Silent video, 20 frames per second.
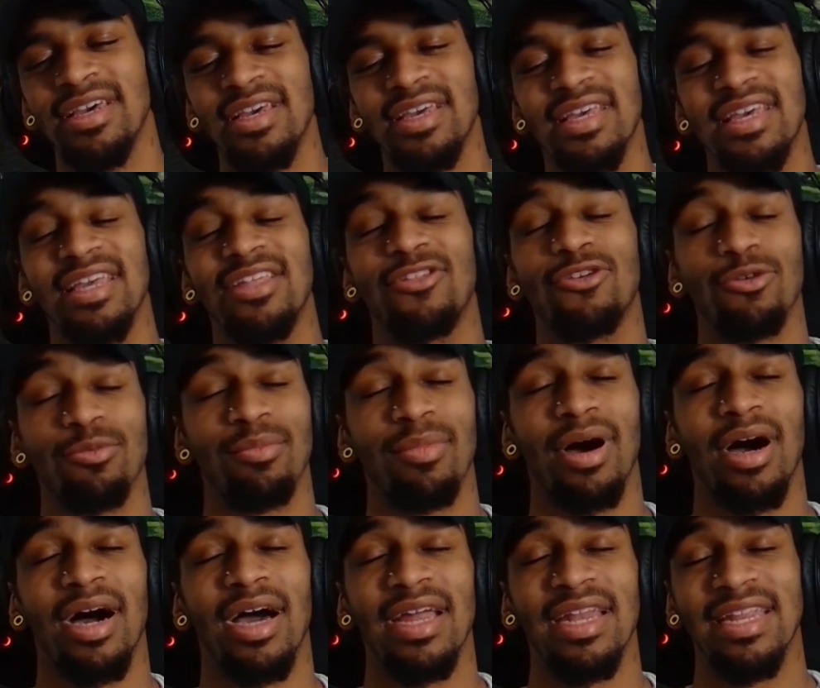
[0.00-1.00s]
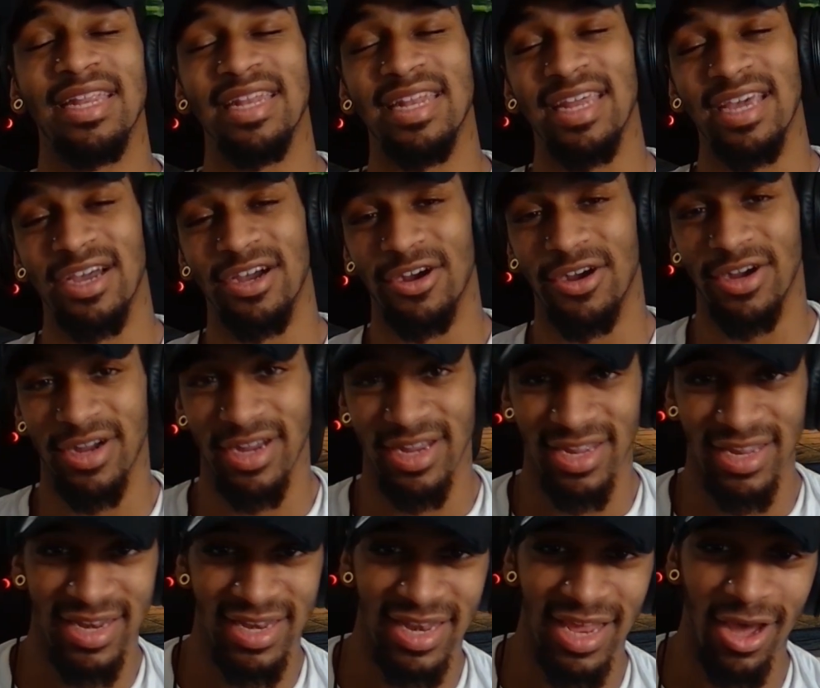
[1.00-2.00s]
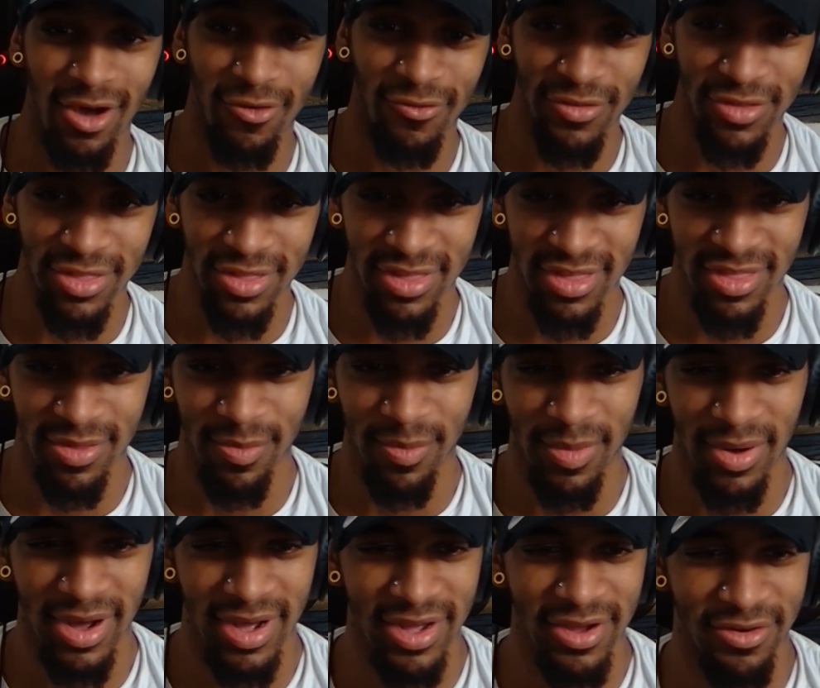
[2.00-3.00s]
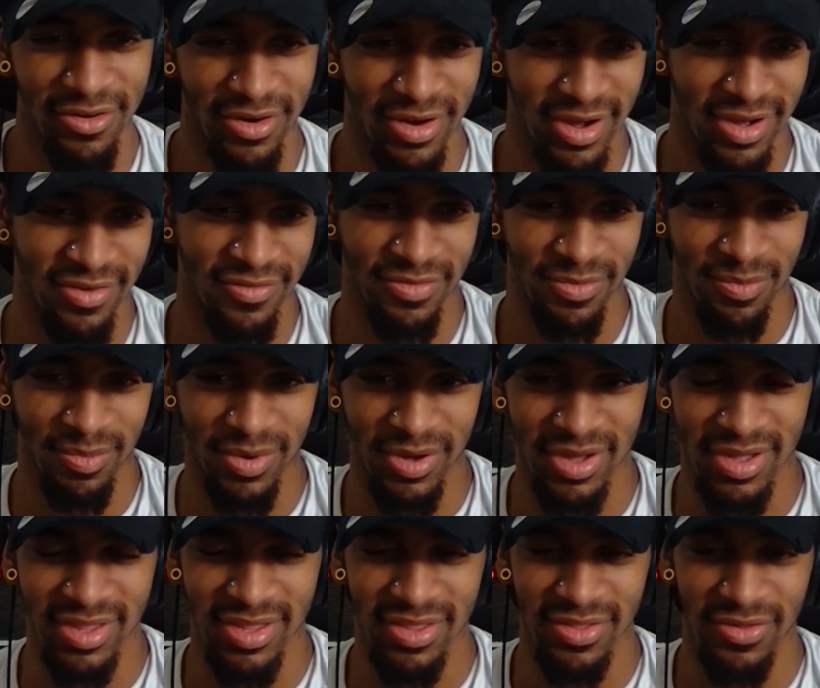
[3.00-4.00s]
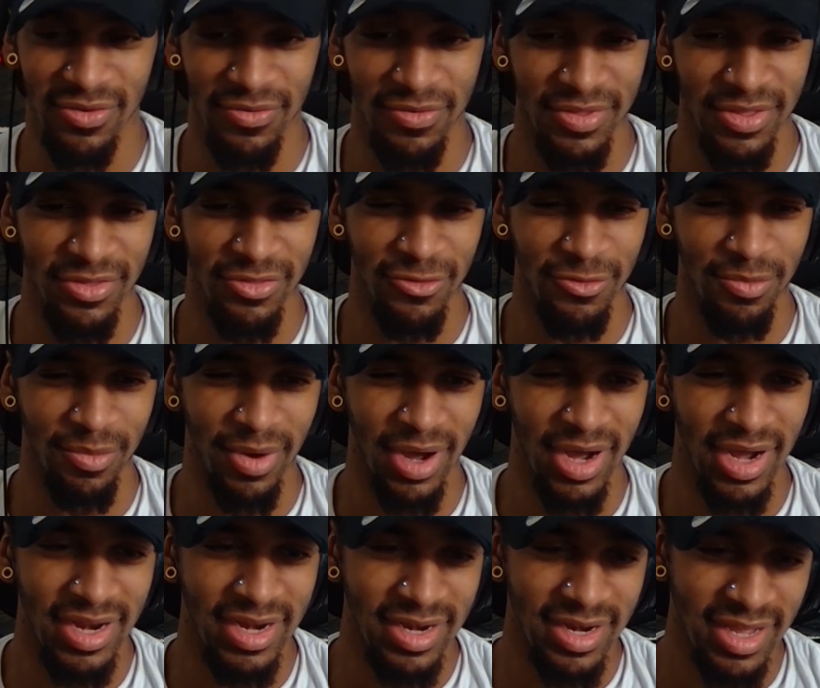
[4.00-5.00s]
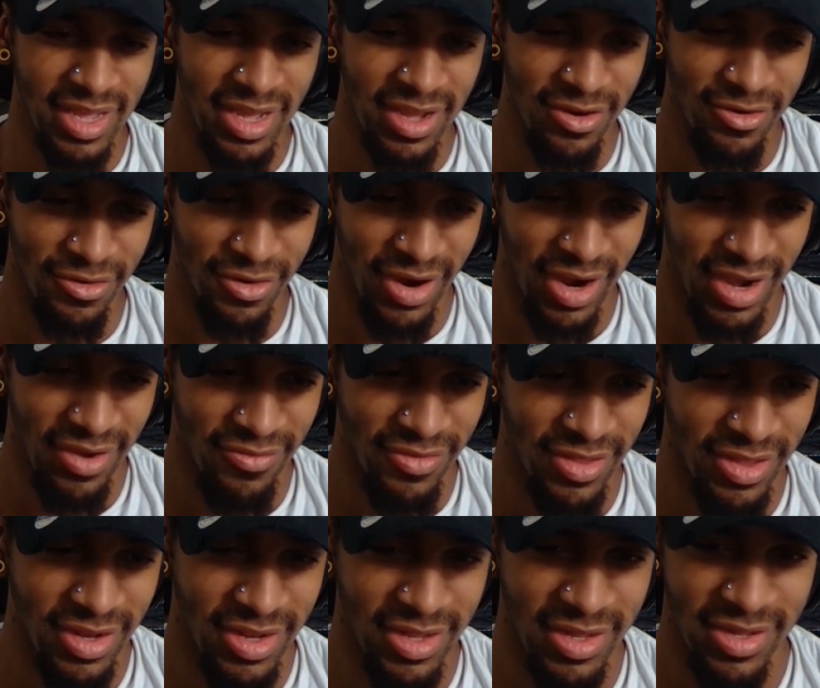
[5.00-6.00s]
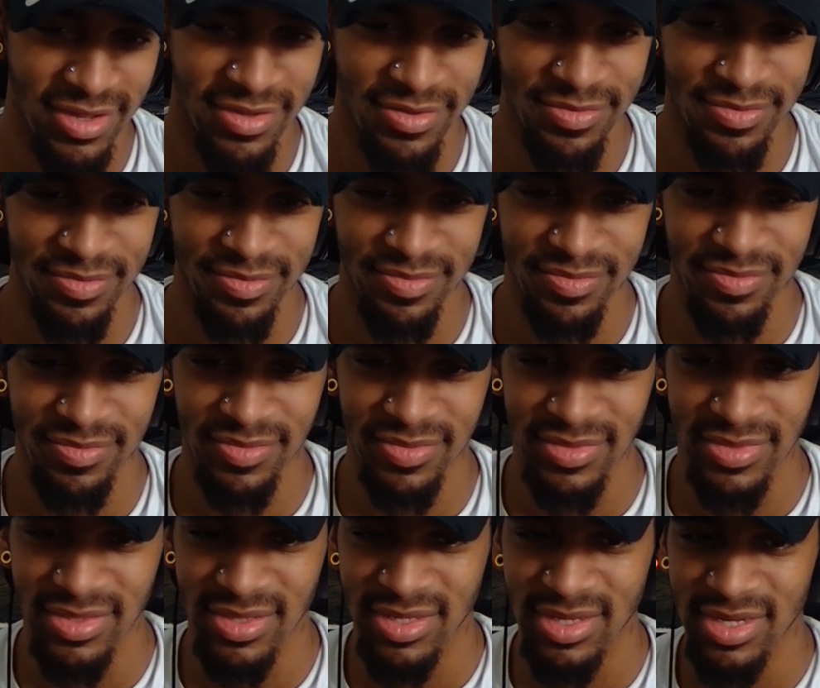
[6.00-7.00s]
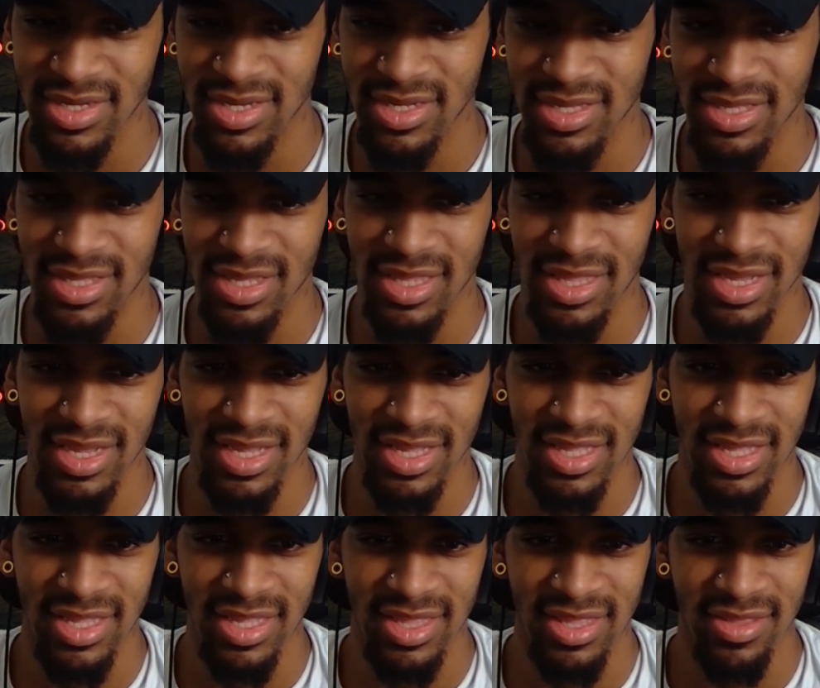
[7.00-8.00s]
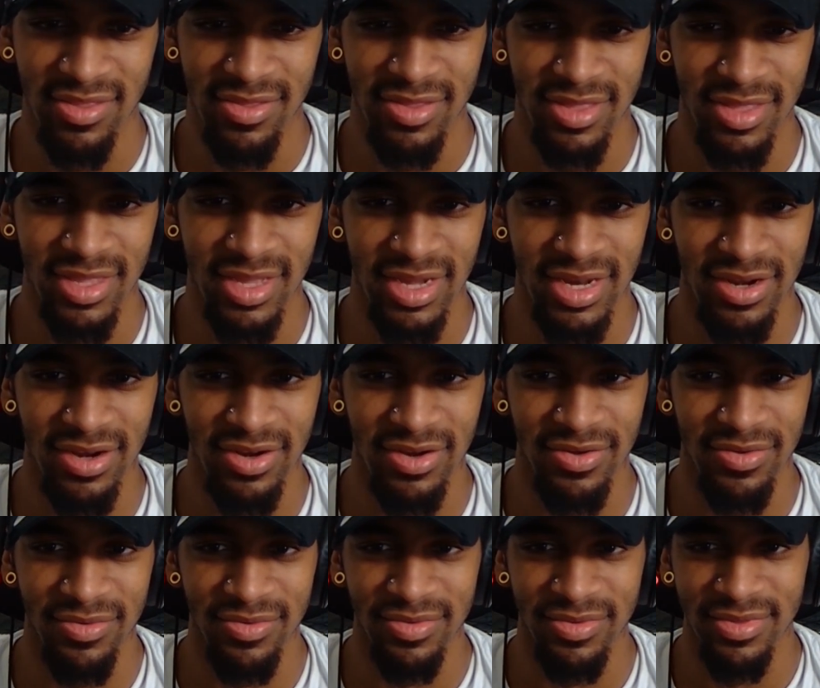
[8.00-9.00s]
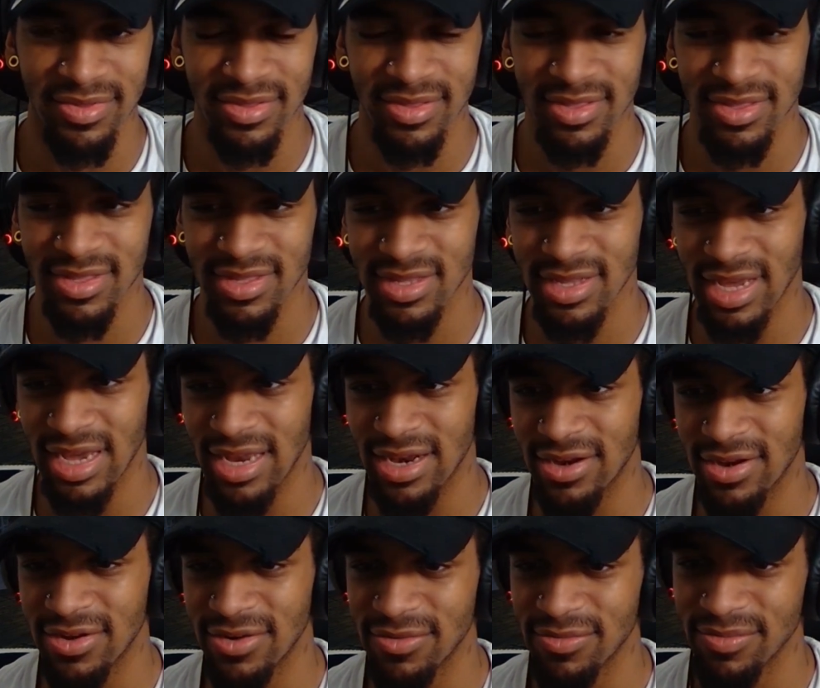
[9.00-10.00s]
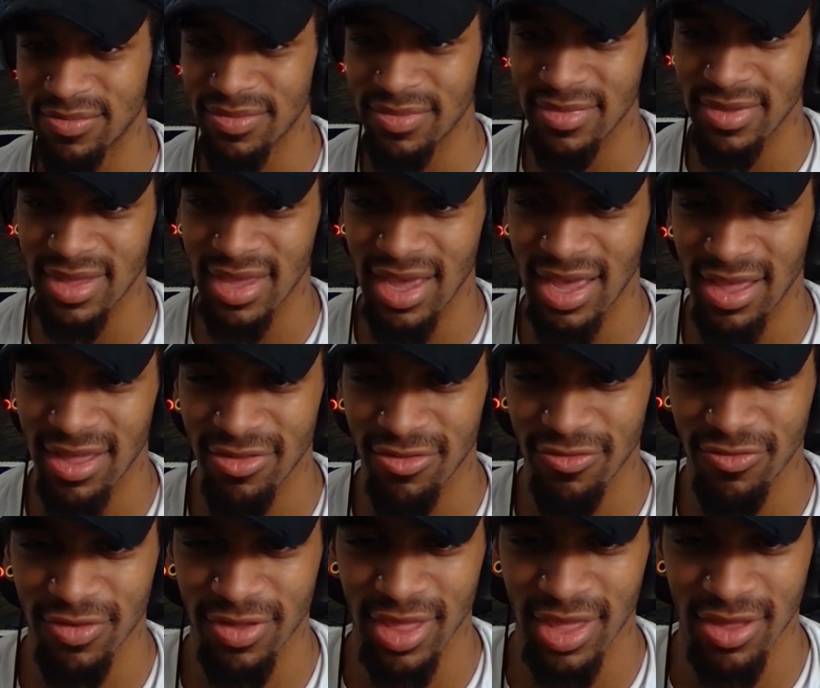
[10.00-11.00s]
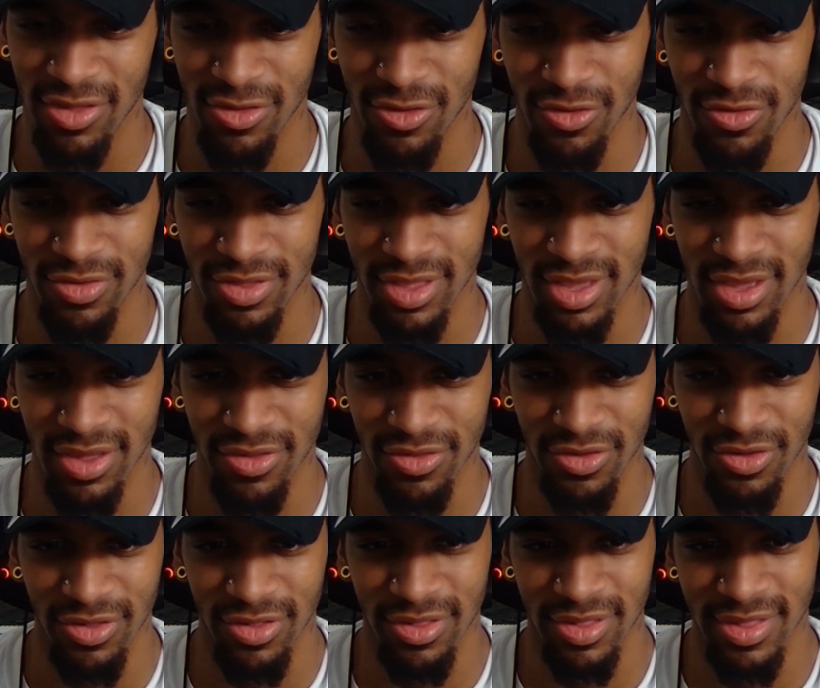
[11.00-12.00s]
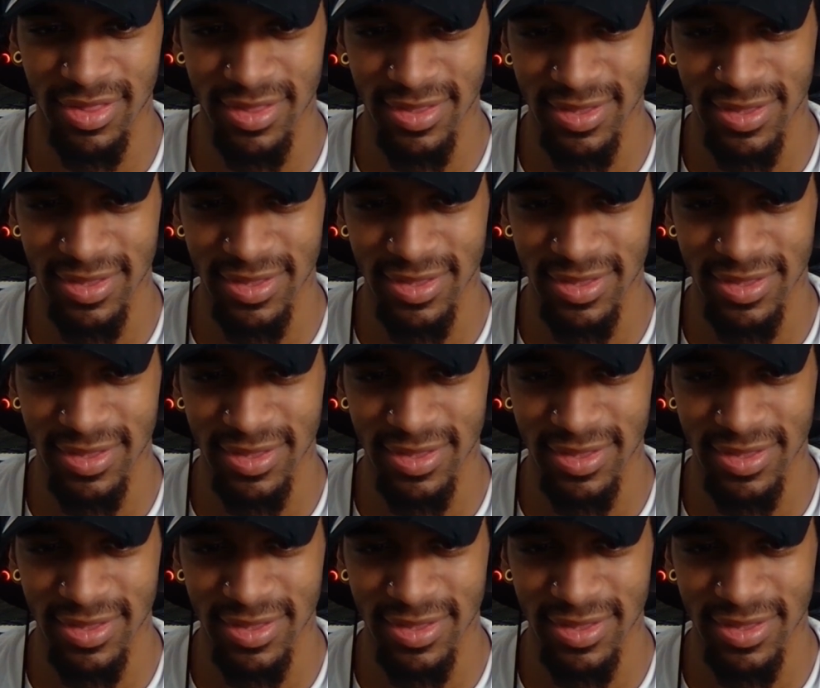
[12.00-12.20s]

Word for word: get your mind in there. Delve into the Minecraft, but don't let your mind get crafted to think that I don't know. I don't know. I just feel like certain things just.